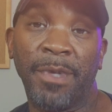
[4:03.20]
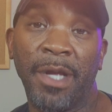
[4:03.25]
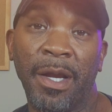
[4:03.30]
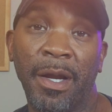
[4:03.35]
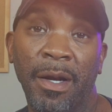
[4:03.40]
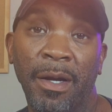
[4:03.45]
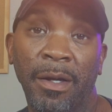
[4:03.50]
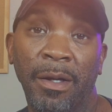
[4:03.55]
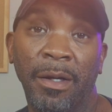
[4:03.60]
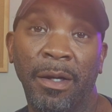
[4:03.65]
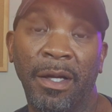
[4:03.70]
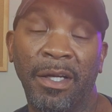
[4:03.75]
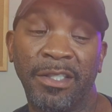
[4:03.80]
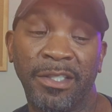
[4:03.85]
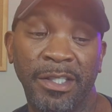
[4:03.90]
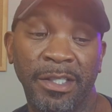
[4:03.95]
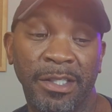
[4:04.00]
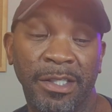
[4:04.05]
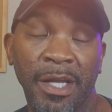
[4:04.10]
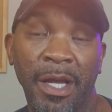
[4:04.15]
up there and
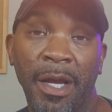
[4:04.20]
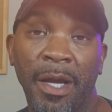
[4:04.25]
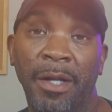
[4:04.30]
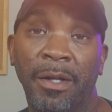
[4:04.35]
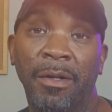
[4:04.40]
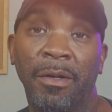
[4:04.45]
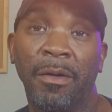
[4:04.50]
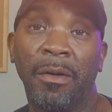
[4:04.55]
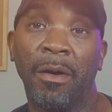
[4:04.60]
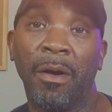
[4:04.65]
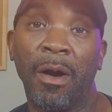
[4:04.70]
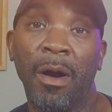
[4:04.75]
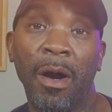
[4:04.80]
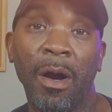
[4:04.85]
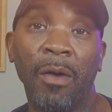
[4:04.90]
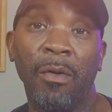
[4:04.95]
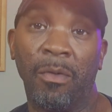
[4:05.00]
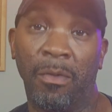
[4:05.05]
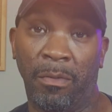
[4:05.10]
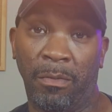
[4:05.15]
she said,
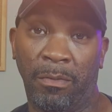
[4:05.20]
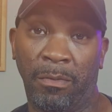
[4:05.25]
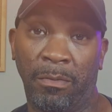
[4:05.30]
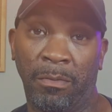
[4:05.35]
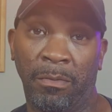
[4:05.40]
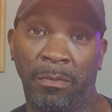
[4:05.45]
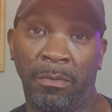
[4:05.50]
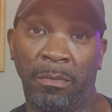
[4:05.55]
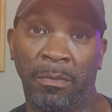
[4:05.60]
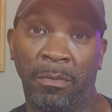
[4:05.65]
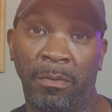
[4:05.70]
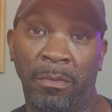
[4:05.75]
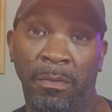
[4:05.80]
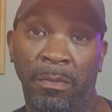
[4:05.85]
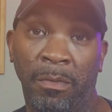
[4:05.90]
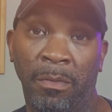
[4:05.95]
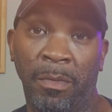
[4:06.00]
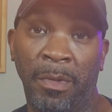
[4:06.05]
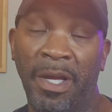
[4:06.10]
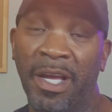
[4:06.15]
Oh,
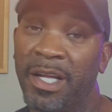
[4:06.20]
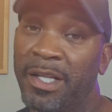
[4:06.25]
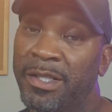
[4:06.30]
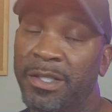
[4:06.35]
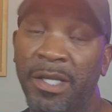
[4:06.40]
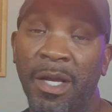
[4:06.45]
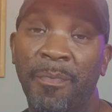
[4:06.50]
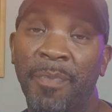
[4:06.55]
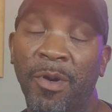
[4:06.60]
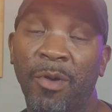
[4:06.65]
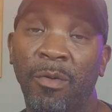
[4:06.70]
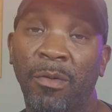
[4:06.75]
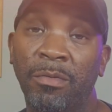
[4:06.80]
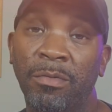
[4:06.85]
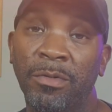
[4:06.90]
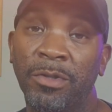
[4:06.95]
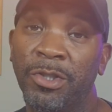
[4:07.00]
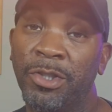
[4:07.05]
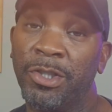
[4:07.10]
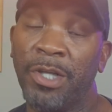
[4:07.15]
in
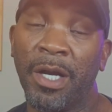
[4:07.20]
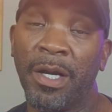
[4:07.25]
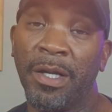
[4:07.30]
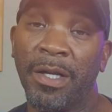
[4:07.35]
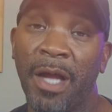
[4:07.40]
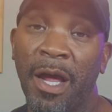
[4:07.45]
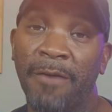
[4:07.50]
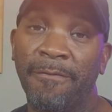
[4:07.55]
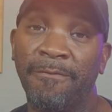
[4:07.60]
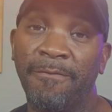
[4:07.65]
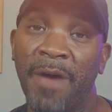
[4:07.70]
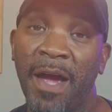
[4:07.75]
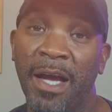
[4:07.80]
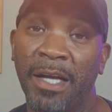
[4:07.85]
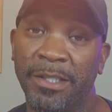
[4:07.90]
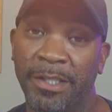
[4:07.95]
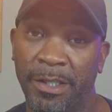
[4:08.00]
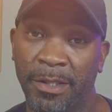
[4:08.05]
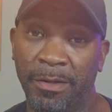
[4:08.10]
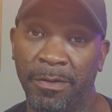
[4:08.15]
typical juggernaut
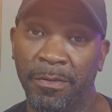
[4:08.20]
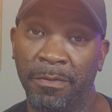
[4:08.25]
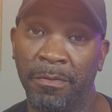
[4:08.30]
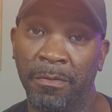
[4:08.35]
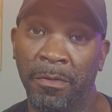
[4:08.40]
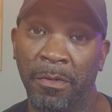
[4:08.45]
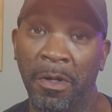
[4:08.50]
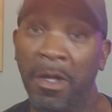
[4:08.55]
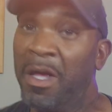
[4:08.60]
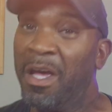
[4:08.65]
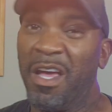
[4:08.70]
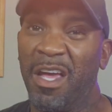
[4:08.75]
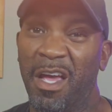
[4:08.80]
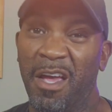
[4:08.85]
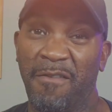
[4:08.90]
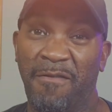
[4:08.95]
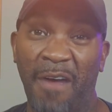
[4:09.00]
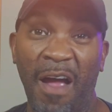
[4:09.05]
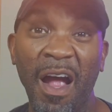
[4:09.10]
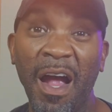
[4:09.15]
fashion,
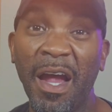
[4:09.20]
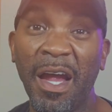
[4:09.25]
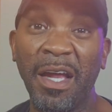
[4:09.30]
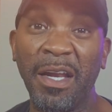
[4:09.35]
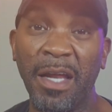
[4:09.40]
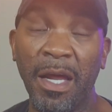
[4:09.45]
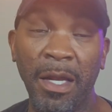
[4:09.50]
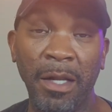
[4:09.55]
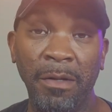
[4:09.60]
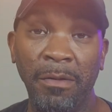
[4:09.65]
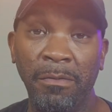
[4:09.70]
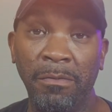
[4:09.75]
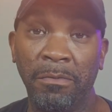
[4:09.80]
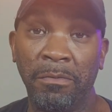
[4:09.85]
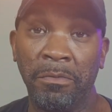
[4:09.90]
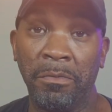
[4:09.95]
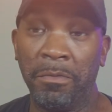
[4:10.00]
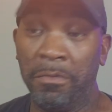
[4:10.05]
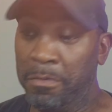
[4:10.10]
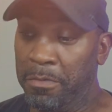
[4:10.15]
if I ain't eating,
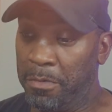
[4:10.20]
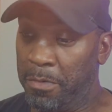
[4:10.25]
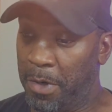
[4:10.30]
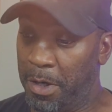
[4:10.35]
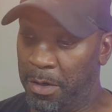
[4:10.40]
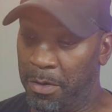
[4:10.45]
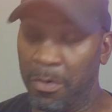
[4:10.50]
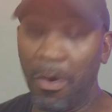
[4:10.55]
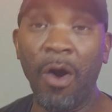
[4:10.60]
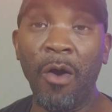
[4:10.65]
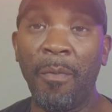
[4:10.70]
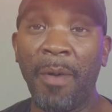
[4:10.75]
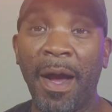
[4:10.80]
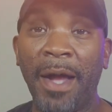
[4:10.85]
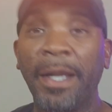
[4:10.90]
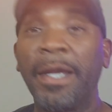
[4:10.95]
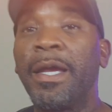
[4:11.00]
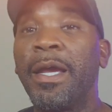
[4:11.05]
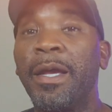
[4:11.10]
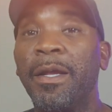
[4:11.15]

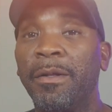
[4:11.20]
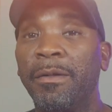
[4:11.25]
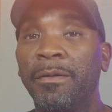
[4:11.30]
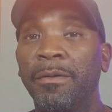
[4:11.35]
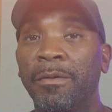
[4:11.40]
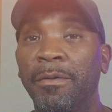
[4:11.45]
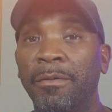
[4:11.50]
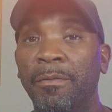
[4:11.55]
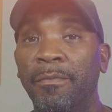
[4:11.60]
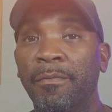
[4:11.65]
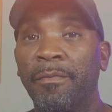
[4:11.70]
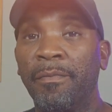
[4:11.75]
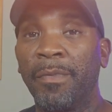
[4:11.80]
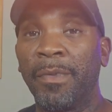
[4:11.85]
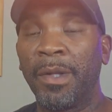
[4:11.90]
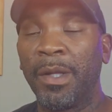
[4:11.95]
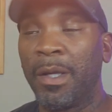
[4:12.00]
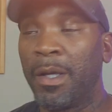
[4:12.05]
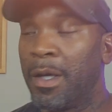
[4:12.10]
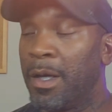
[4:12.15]
nobody,
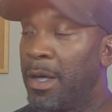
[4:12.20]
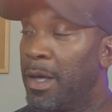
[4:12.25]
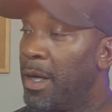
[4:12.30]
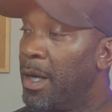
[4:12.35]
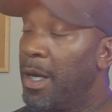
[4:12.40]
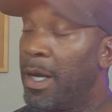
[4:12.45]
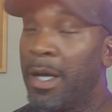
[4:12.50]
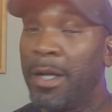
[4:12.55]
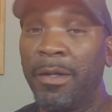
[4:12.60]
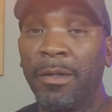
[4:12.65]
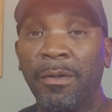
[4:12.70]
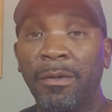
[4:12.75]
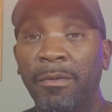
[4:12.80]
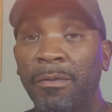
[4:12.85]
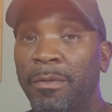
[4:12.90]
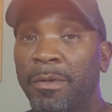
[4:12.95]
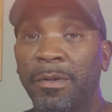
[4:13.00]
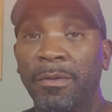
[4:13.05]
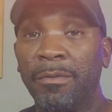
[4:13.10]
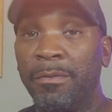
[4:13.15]

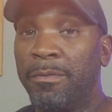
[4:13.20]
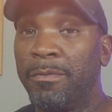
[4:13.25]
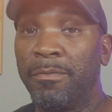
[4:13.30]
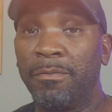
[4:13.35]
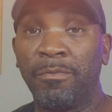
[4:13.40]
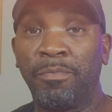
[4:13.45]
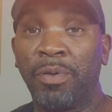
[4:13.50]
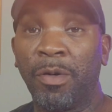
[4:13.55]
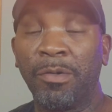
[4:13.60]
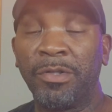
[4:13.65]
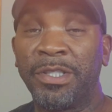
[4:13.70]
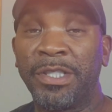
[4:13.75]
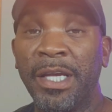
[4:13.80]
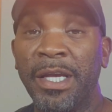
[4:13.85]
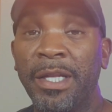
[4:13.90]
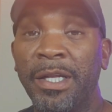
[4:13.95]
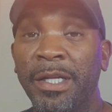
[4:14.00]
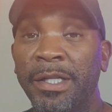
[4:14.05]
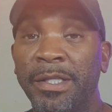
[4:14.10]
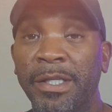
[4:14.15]
and
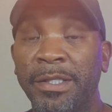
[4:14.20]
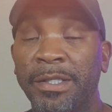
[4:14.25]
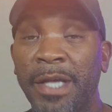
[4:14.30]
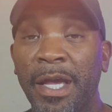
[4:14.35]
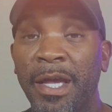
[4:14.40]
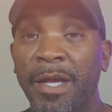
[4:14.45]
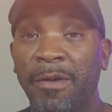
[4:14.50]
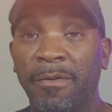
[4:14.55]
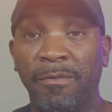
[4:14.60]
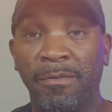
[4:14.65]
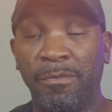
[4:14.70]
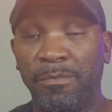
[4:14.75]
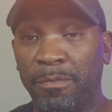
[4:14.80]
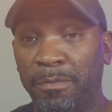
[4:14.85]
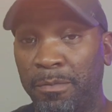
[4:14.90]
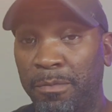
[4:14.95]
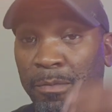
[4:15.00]
proceeded to take